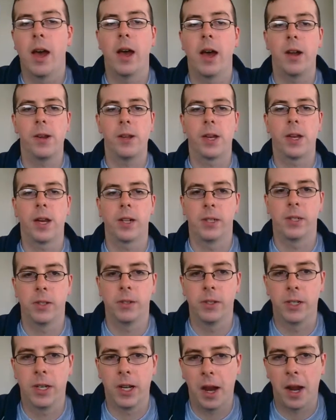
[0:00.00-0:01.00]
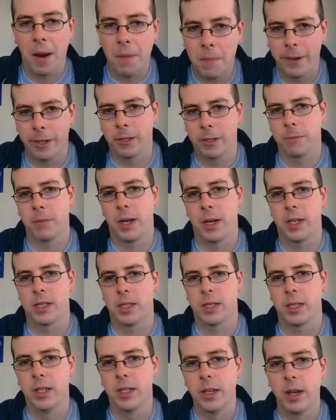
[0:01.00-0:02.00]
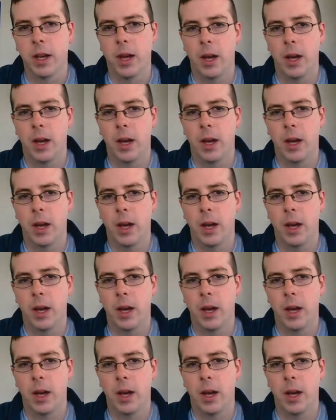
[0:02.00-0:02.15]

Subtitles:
How are you guys doing today? I'm Michael Mason.